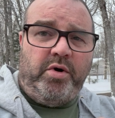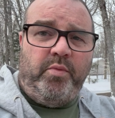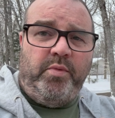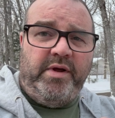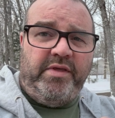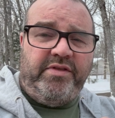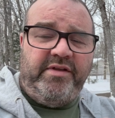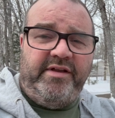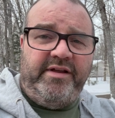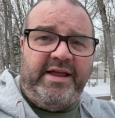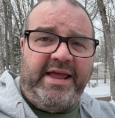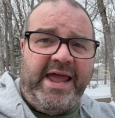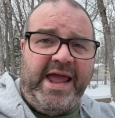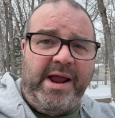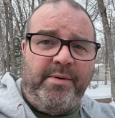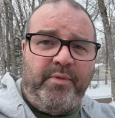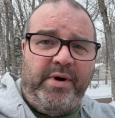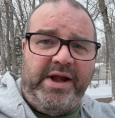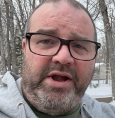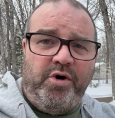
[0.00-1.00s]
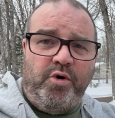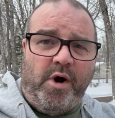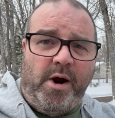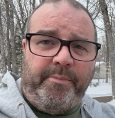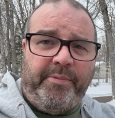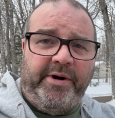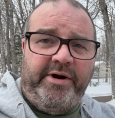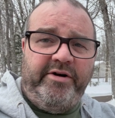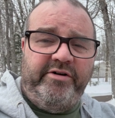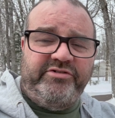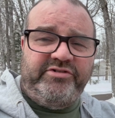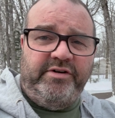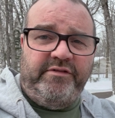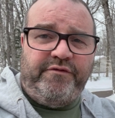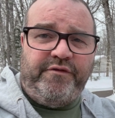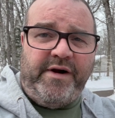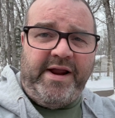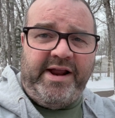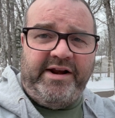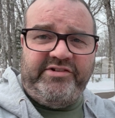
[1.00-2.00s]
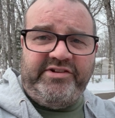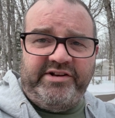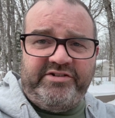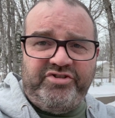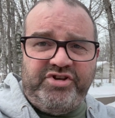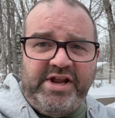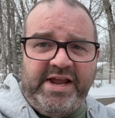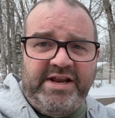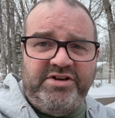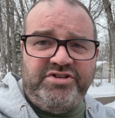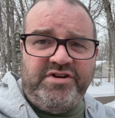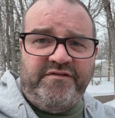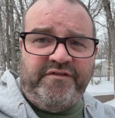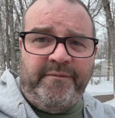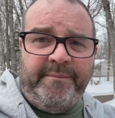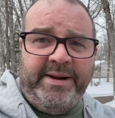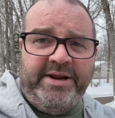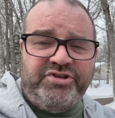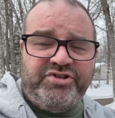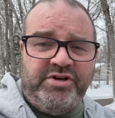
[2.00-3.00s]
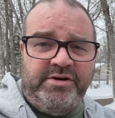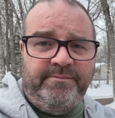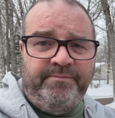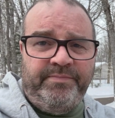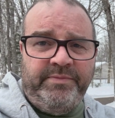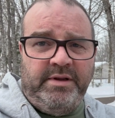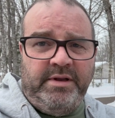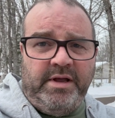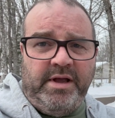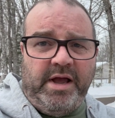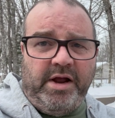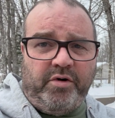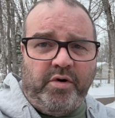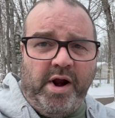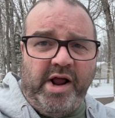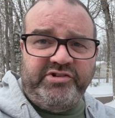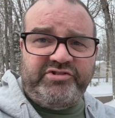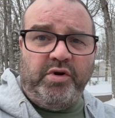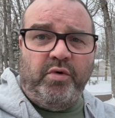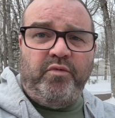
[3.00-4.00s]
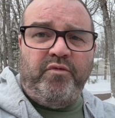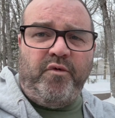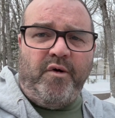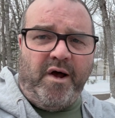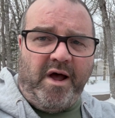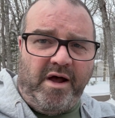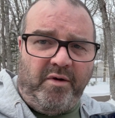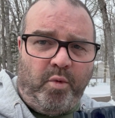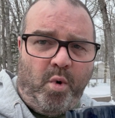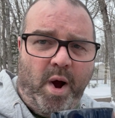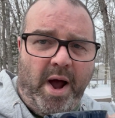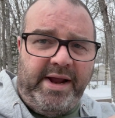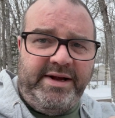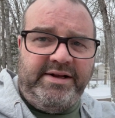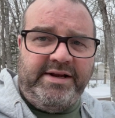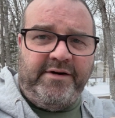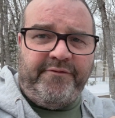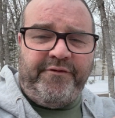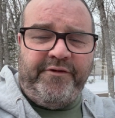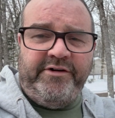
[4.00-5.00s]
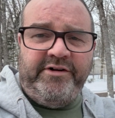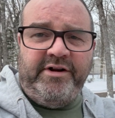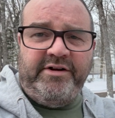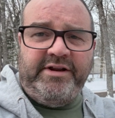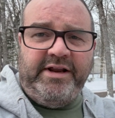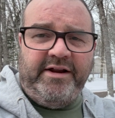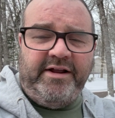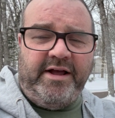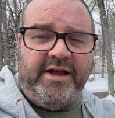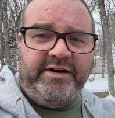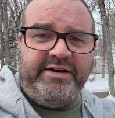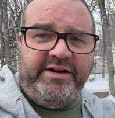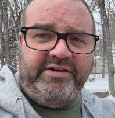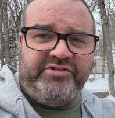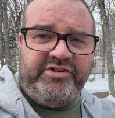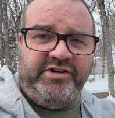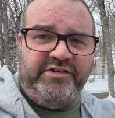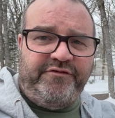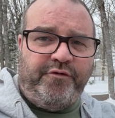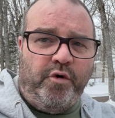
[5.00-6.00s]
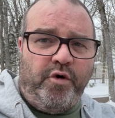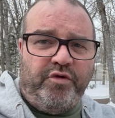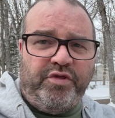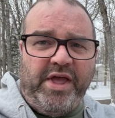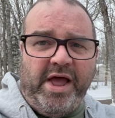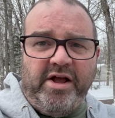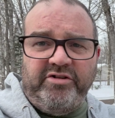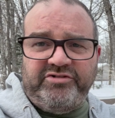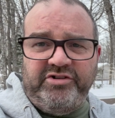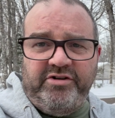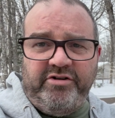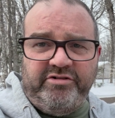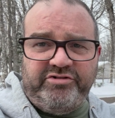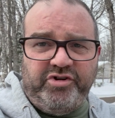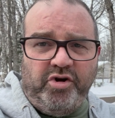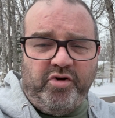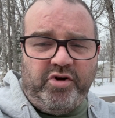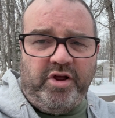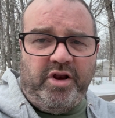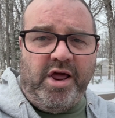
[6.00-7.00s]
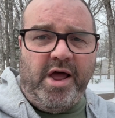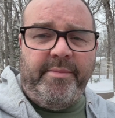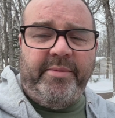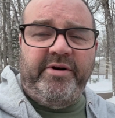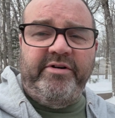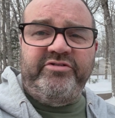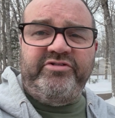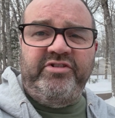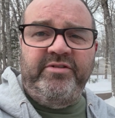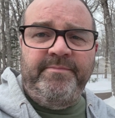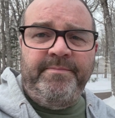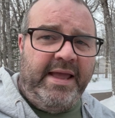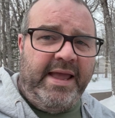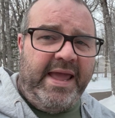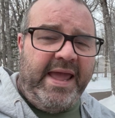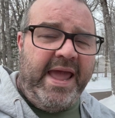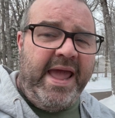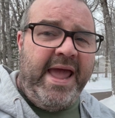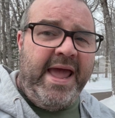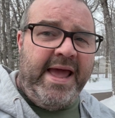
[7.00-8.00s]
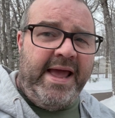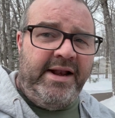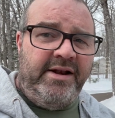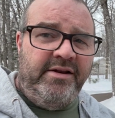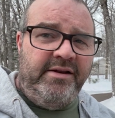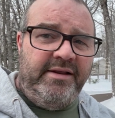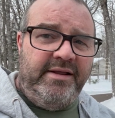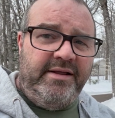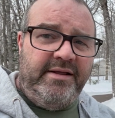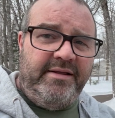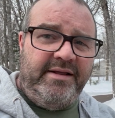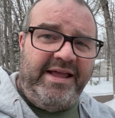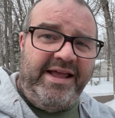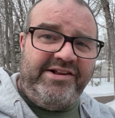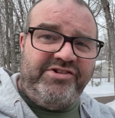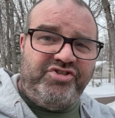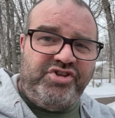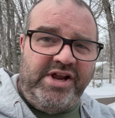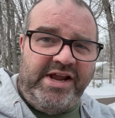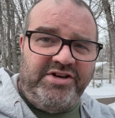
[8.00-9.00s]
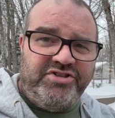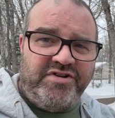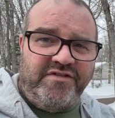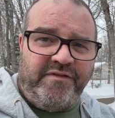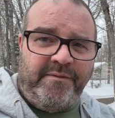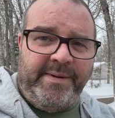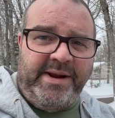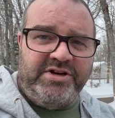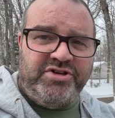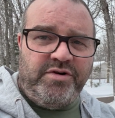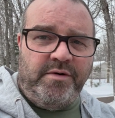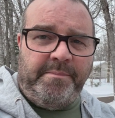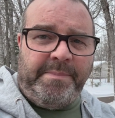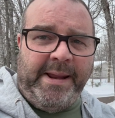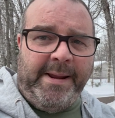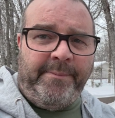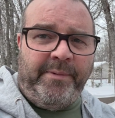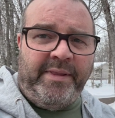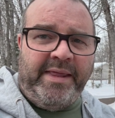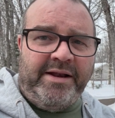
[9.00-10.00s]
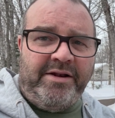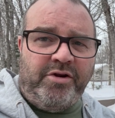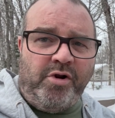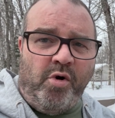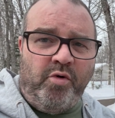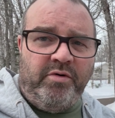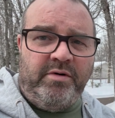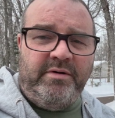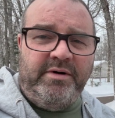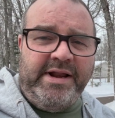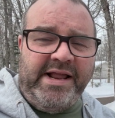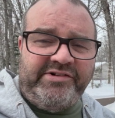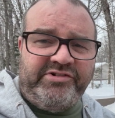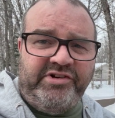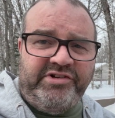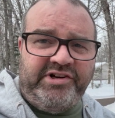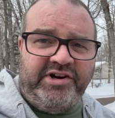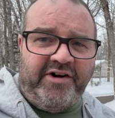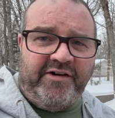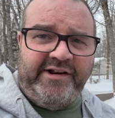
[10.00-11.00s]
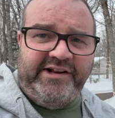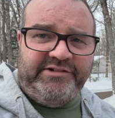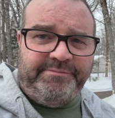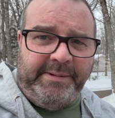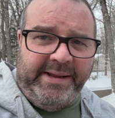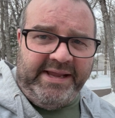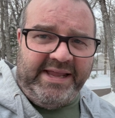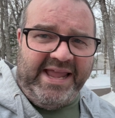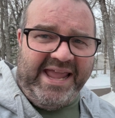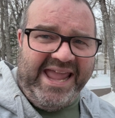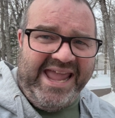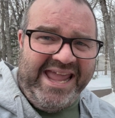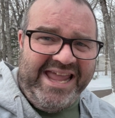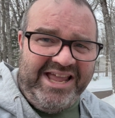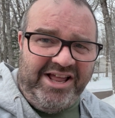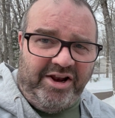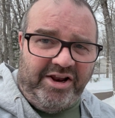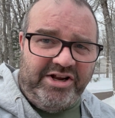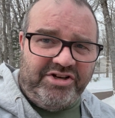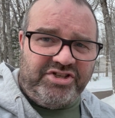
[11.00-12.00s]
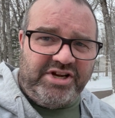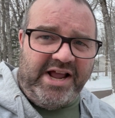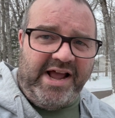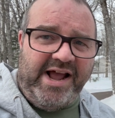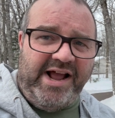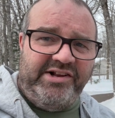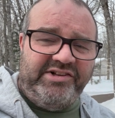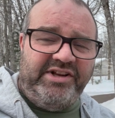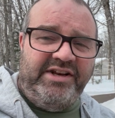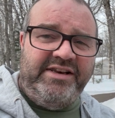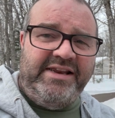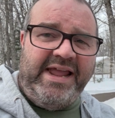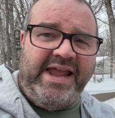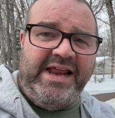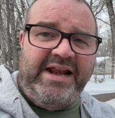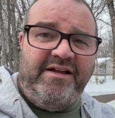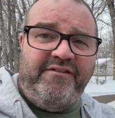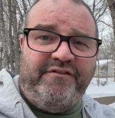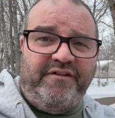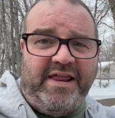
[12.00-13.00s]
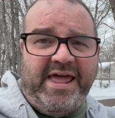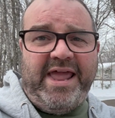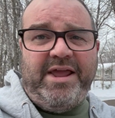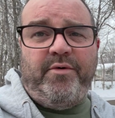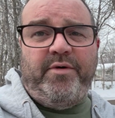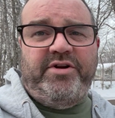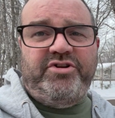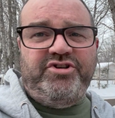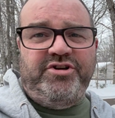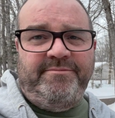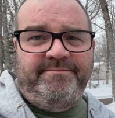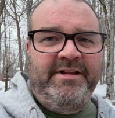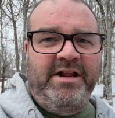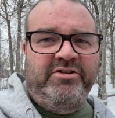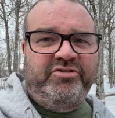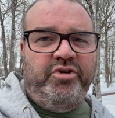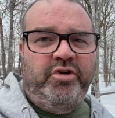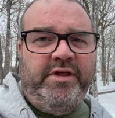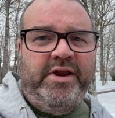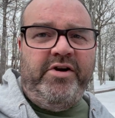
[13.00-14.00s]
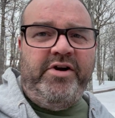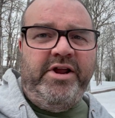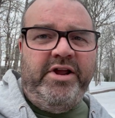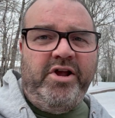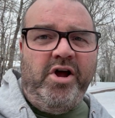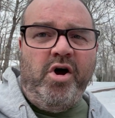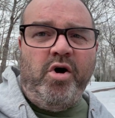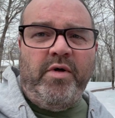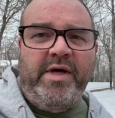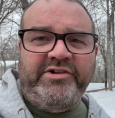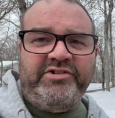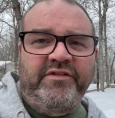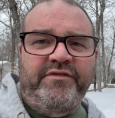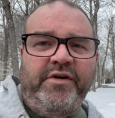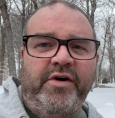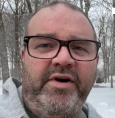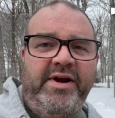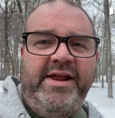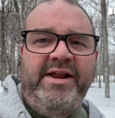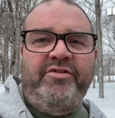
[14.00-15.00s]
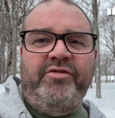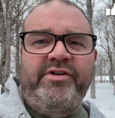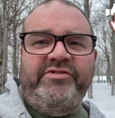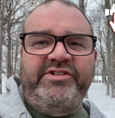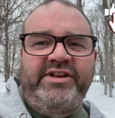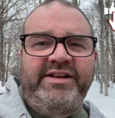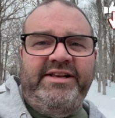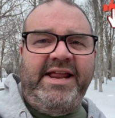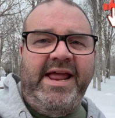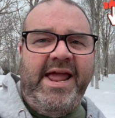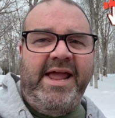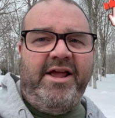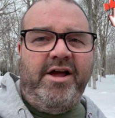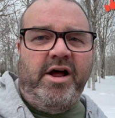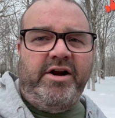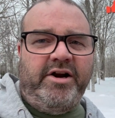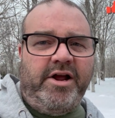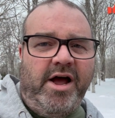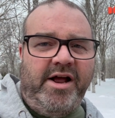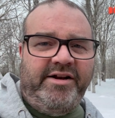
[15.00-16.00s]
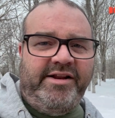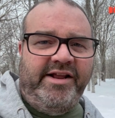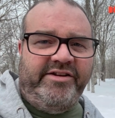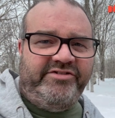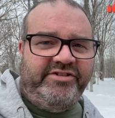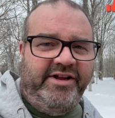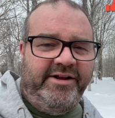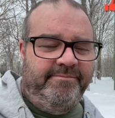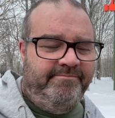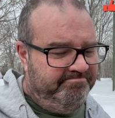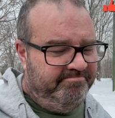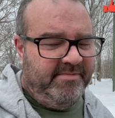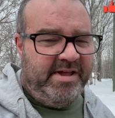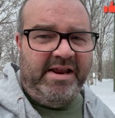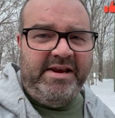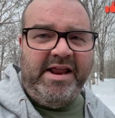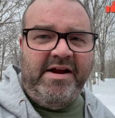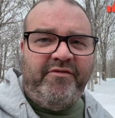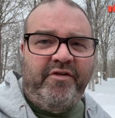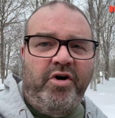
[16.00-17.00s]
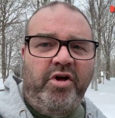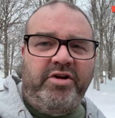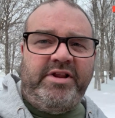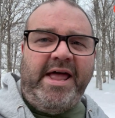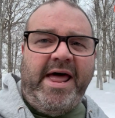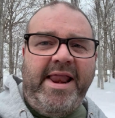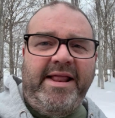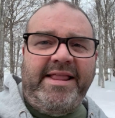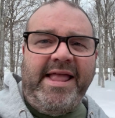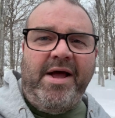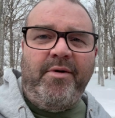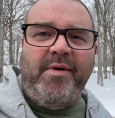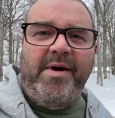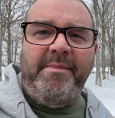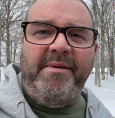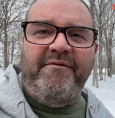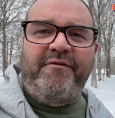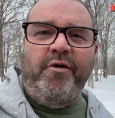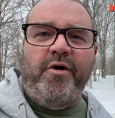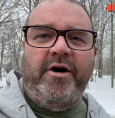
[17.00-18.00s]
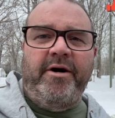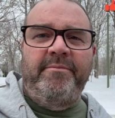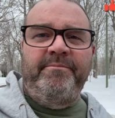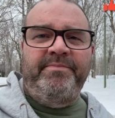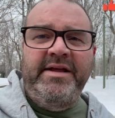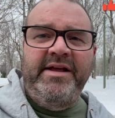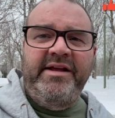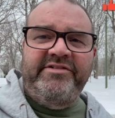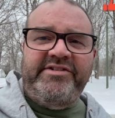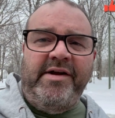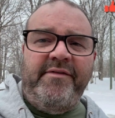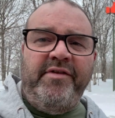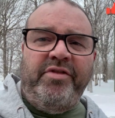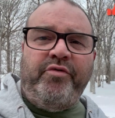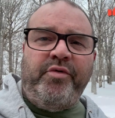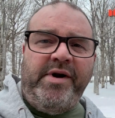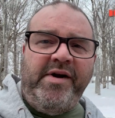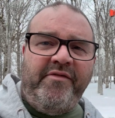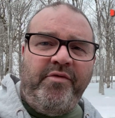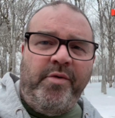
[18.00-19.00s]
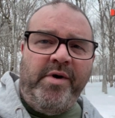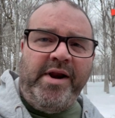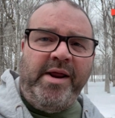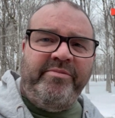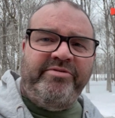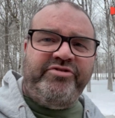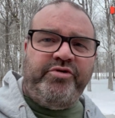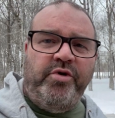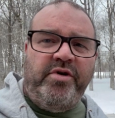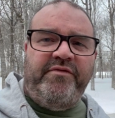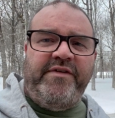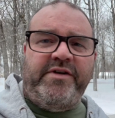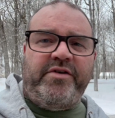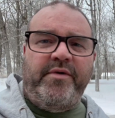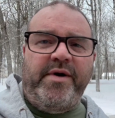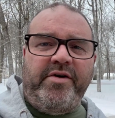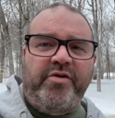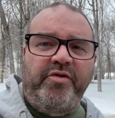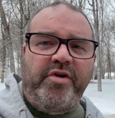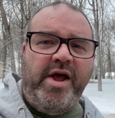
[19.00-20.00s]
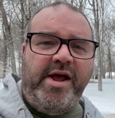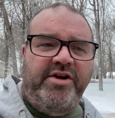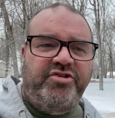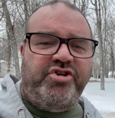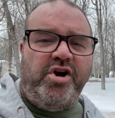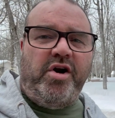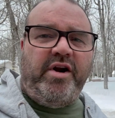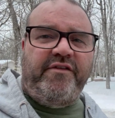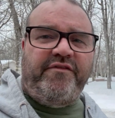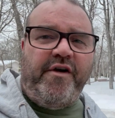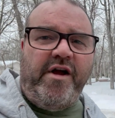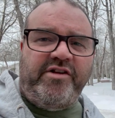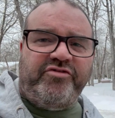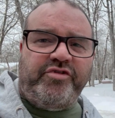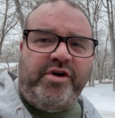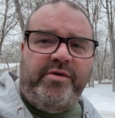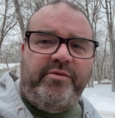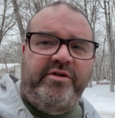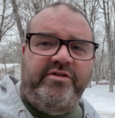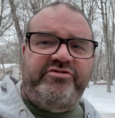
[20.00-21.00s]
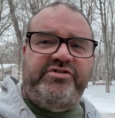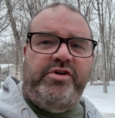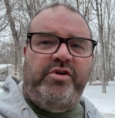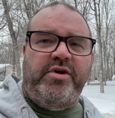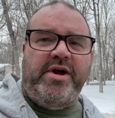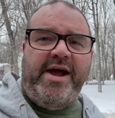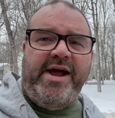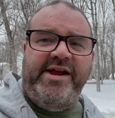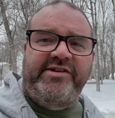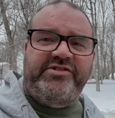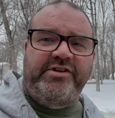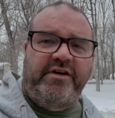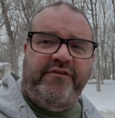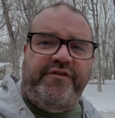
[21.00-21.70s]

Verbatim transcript: with ham radio operators in France, exchange information, across a, w- a wide different di- uh, distance, 4,000 or so kilometers, and exchange information with people that don't necessarily speak English as a native language. So there you go. That's a very interesting take on contesting. I never looked at it that way before. 7-3 everyone, I'm Stuart, Victor Echo 9, Charlie Foxtrot. We'll see you guys in a